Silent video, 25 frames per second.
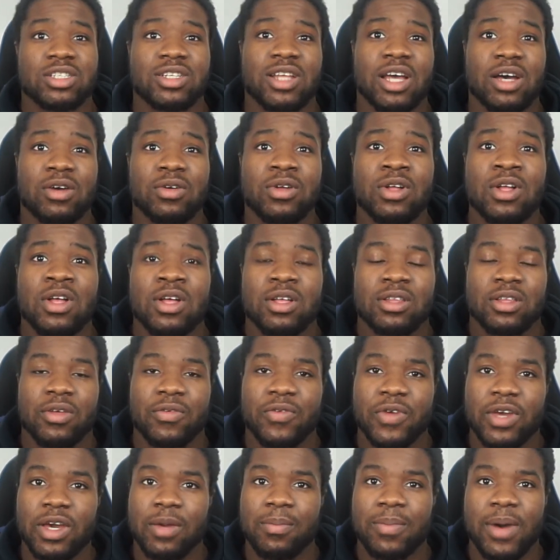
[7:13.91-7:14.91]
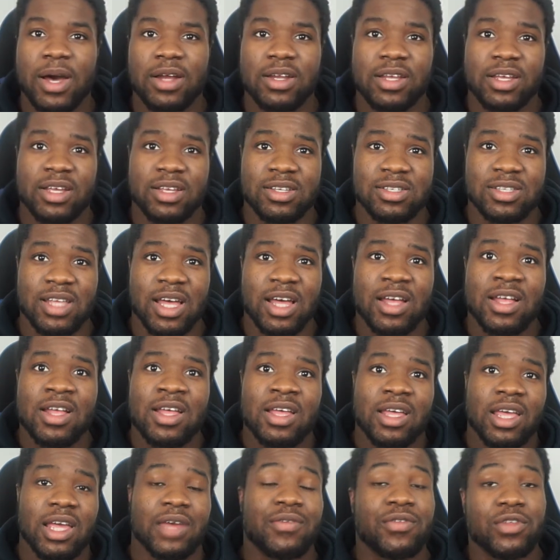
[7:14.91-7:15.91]
Now, the thing about it is that
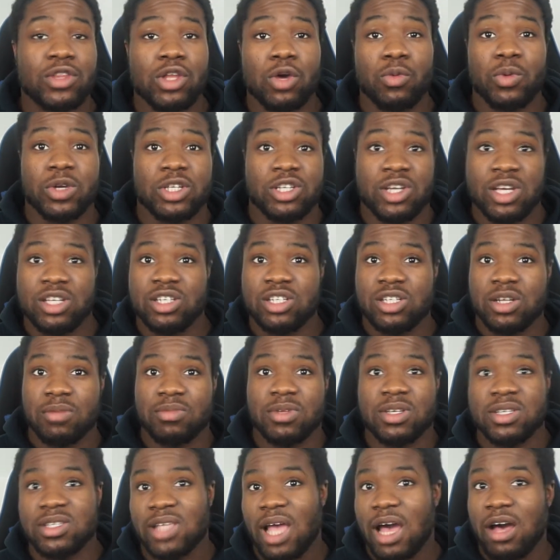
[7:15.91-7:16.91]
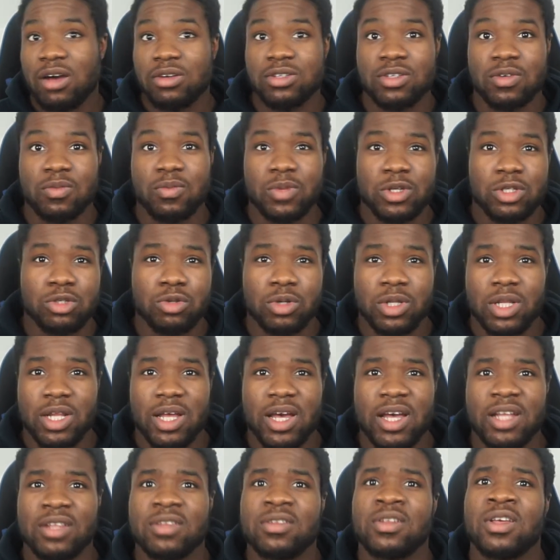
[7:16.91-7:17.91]
even though we're changing up the styles in which we
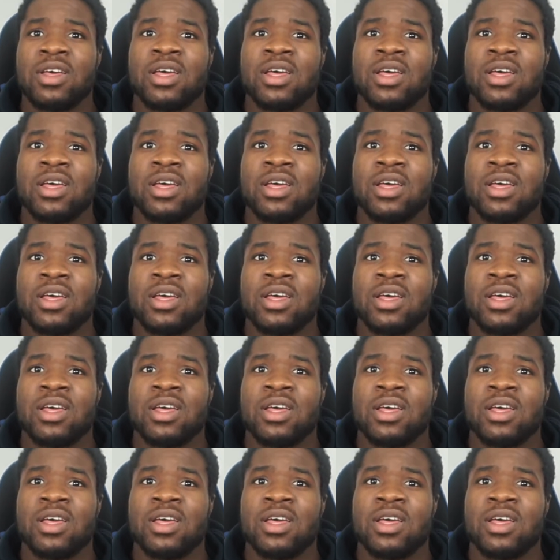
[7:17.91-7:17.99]
learn,